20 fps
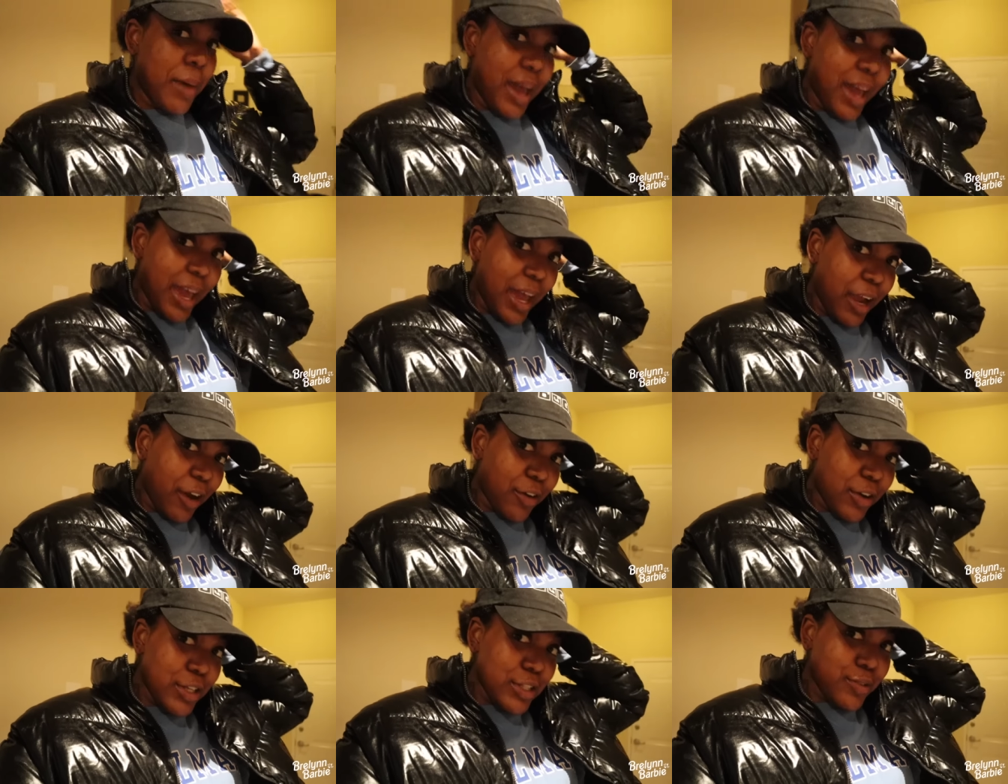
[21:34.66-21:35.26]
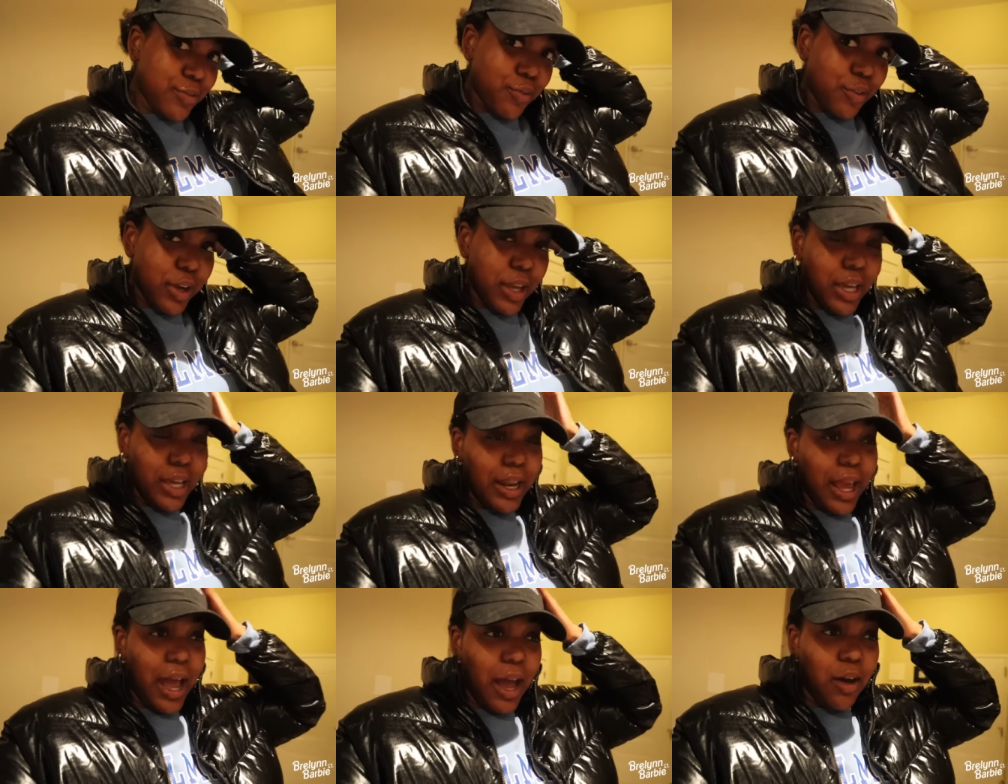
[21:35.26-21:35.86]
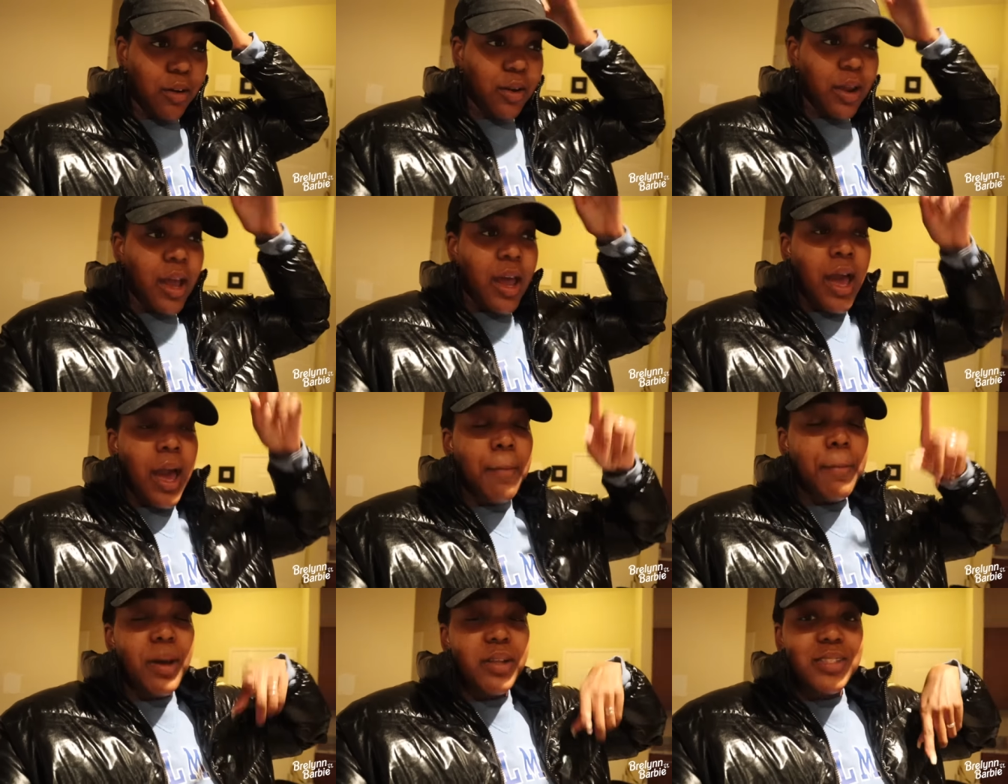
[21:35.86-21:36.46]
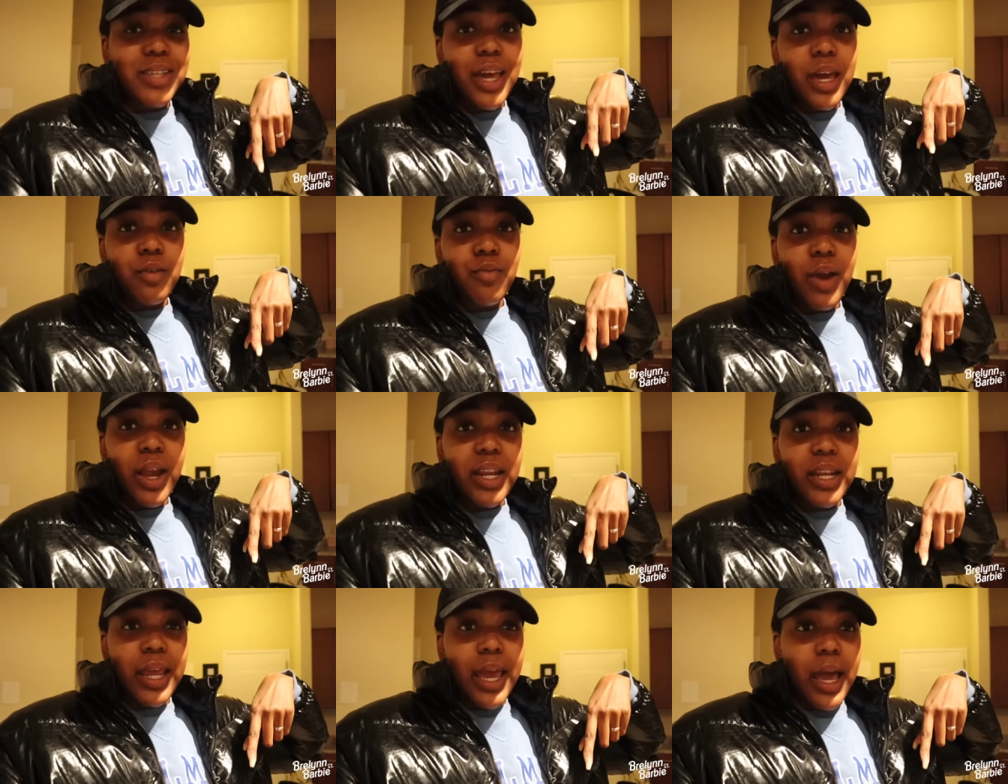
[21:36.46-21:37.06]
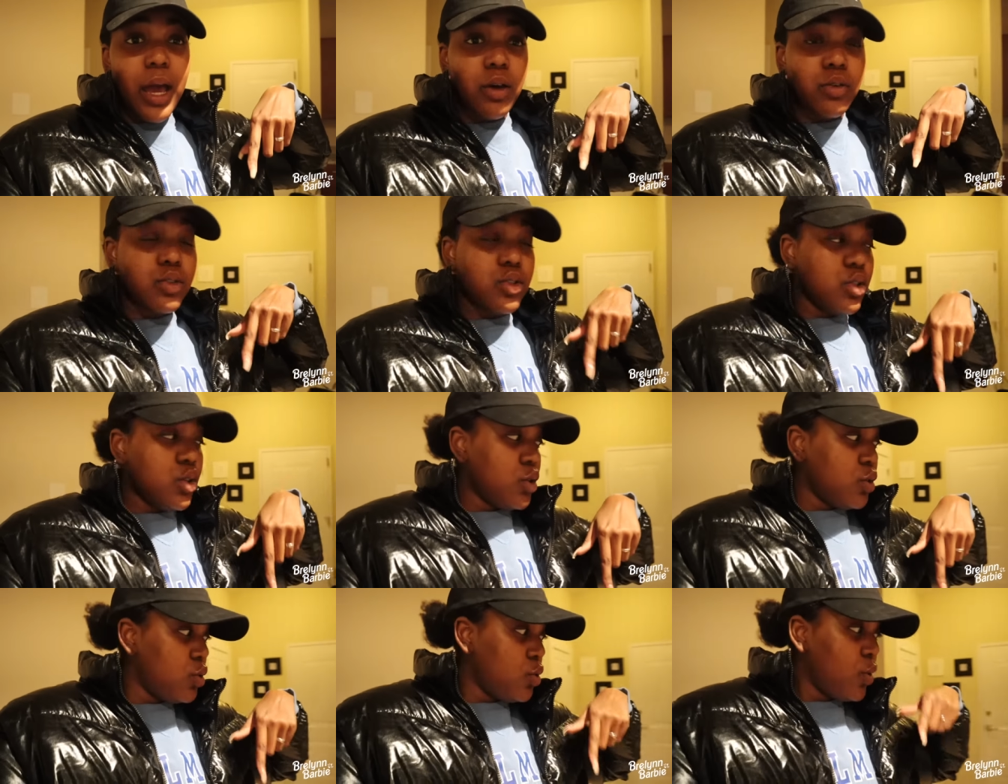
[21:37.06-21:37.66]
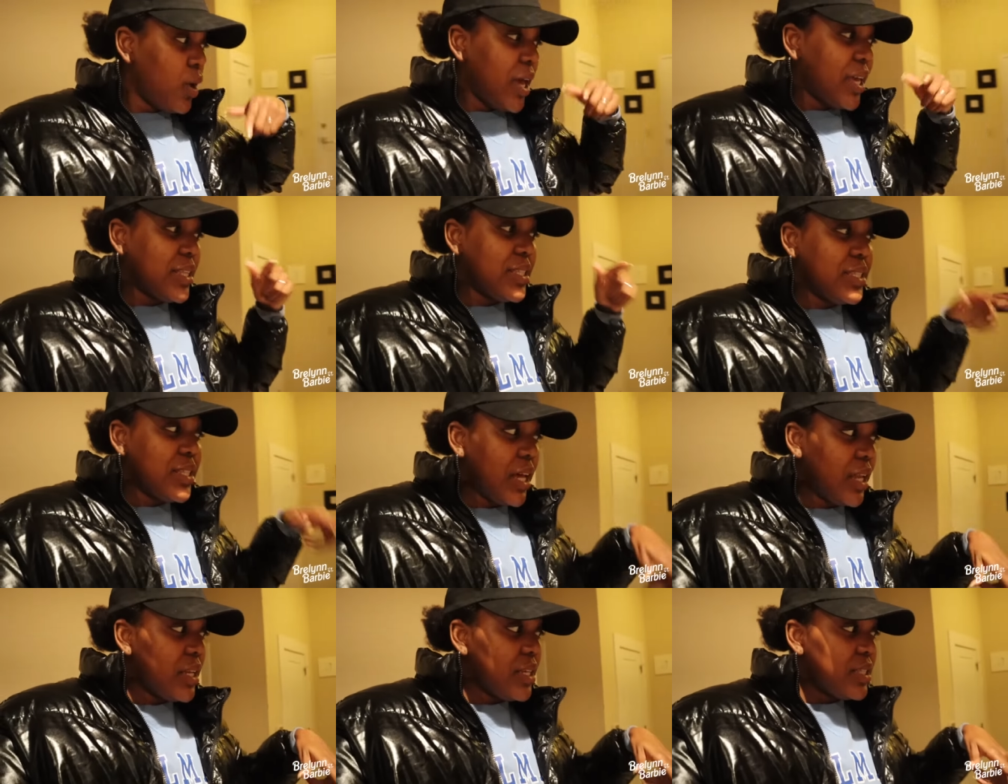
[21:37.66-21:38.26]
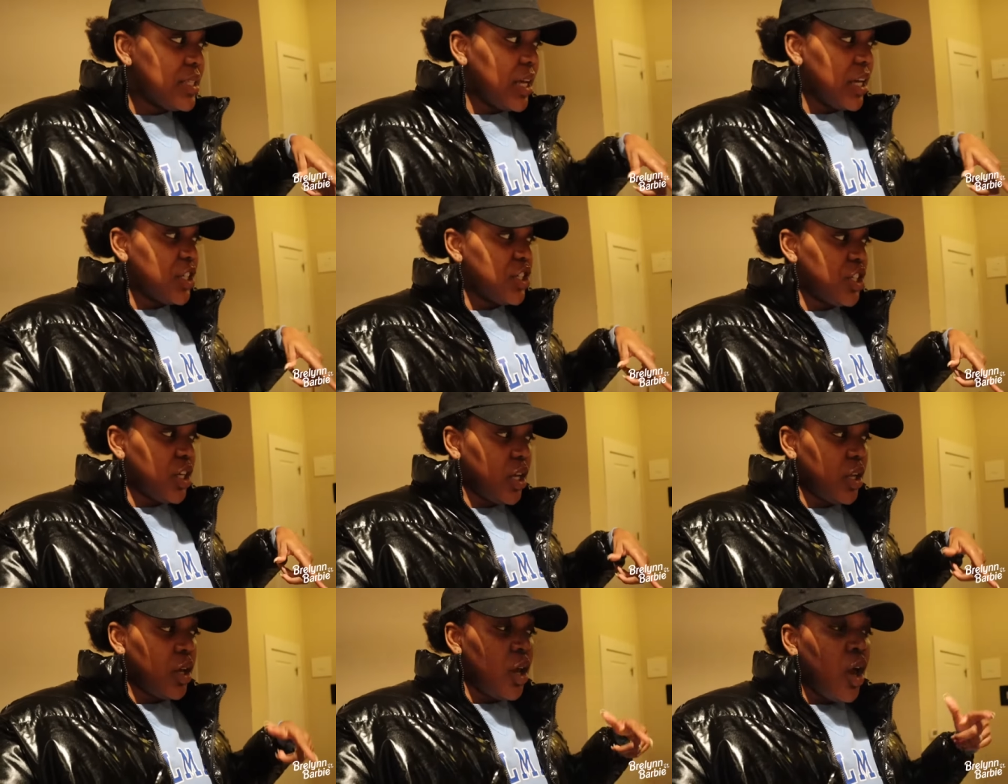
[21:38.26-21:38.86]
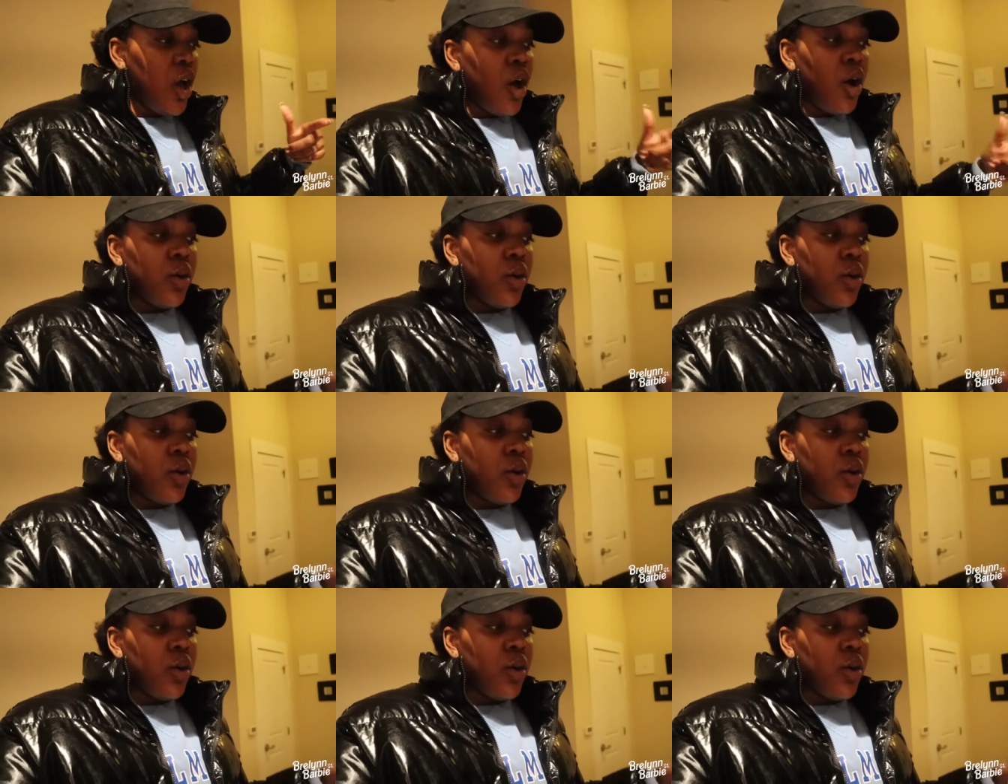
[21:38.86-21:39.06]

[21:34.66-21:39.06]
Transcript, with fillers: My hair is freeing out. I'm about to head right now to a study session